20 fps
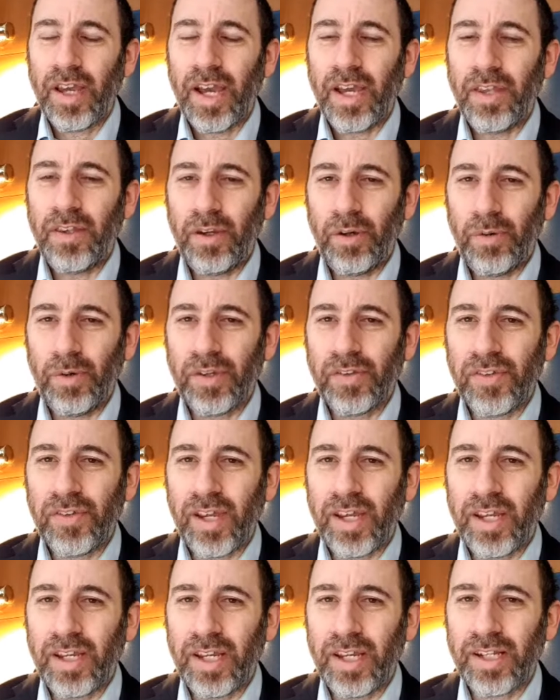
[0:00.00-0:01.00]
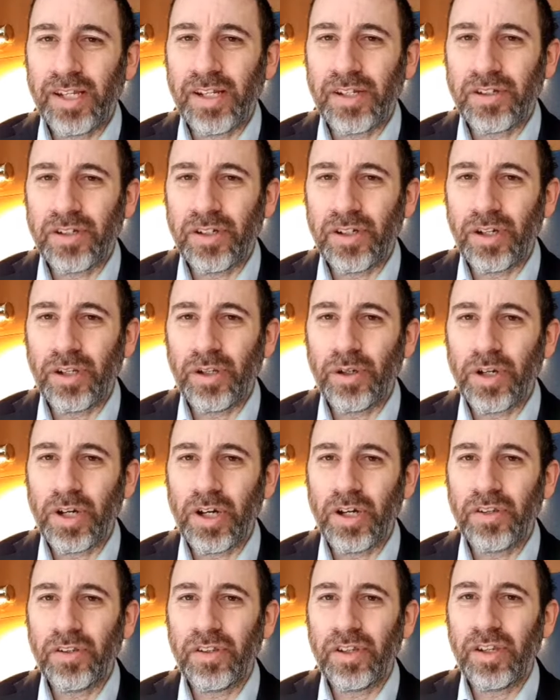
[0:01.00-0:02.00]
And they always say in English, you
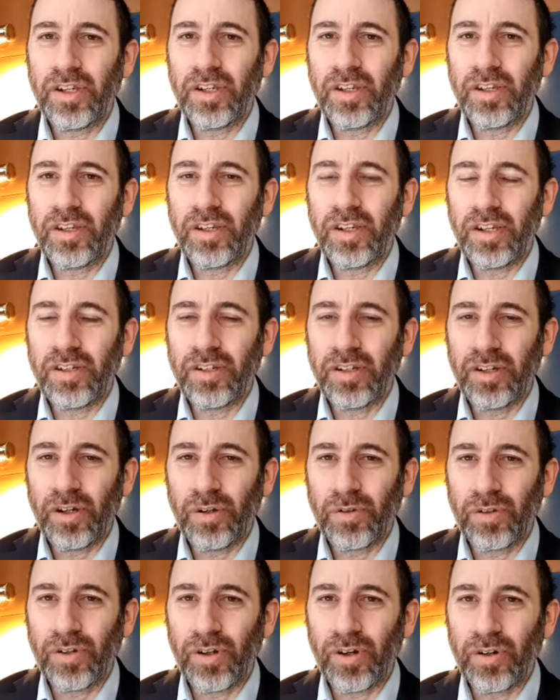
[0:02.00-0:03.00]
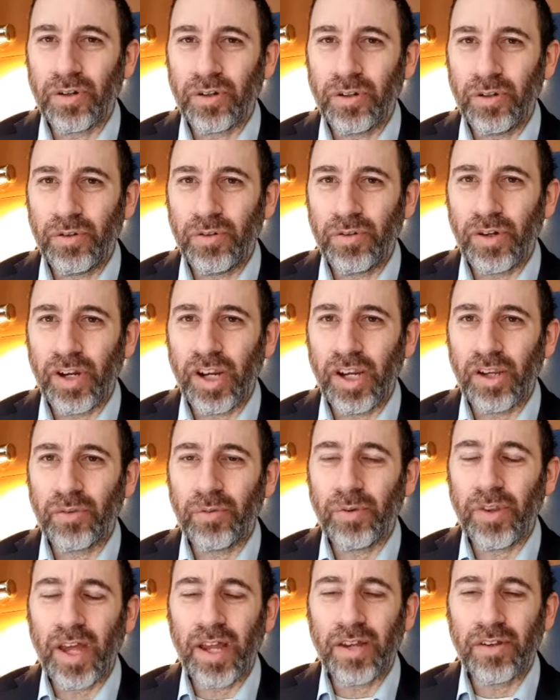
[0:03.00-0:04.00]
can't teach an old dog new
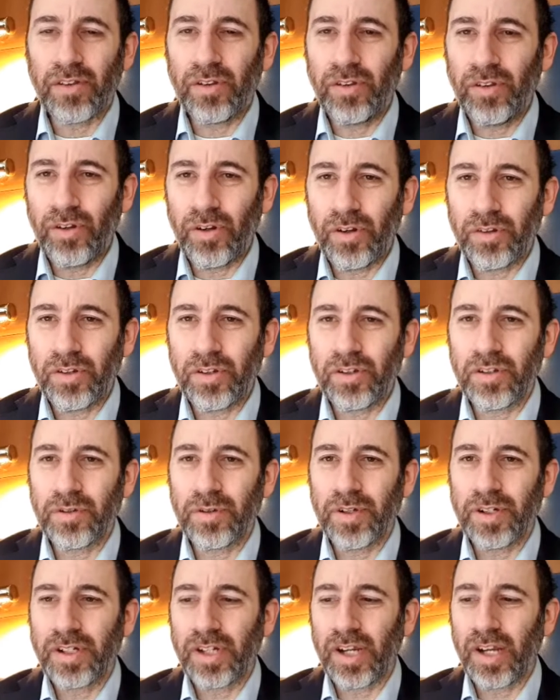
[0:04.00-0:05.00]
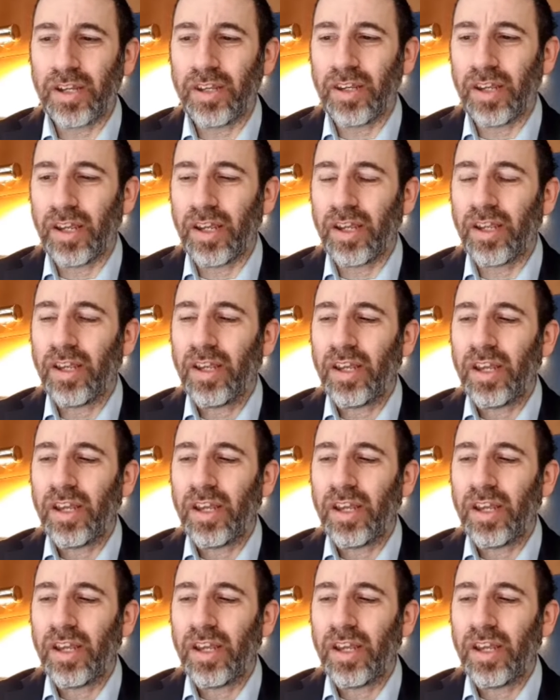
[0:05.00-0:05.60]
tricks. Well, that's not a Jewish idea.